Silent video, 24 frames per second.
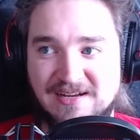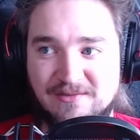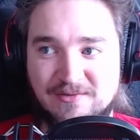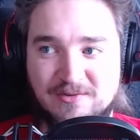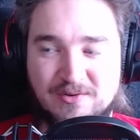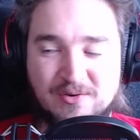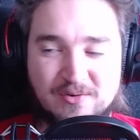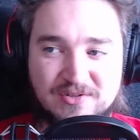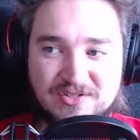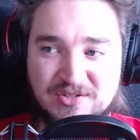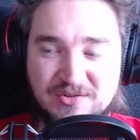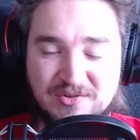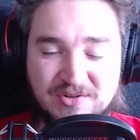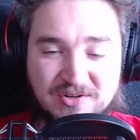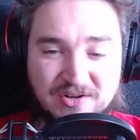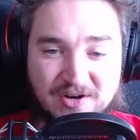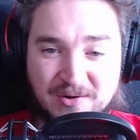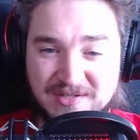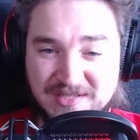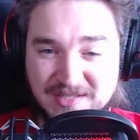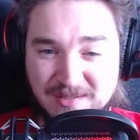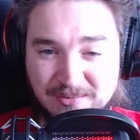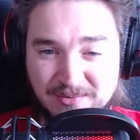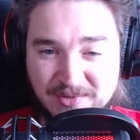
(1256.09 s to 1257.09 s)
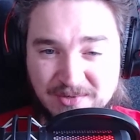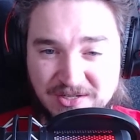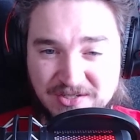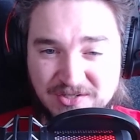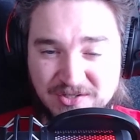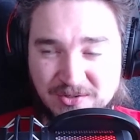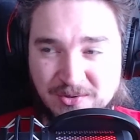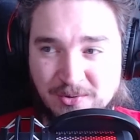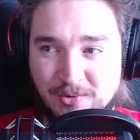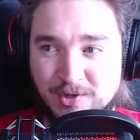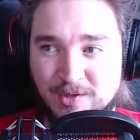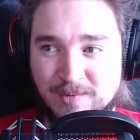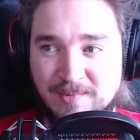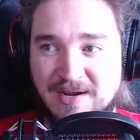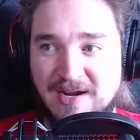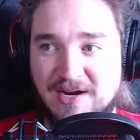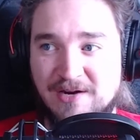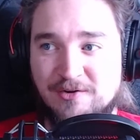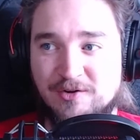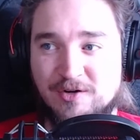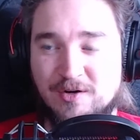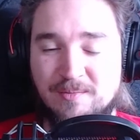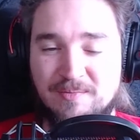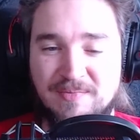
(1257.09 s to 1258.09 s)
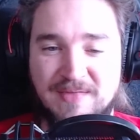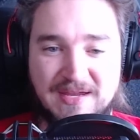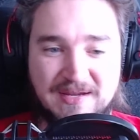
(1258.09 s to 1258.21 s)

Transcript: And of course, you can always upgrade your quarterback room.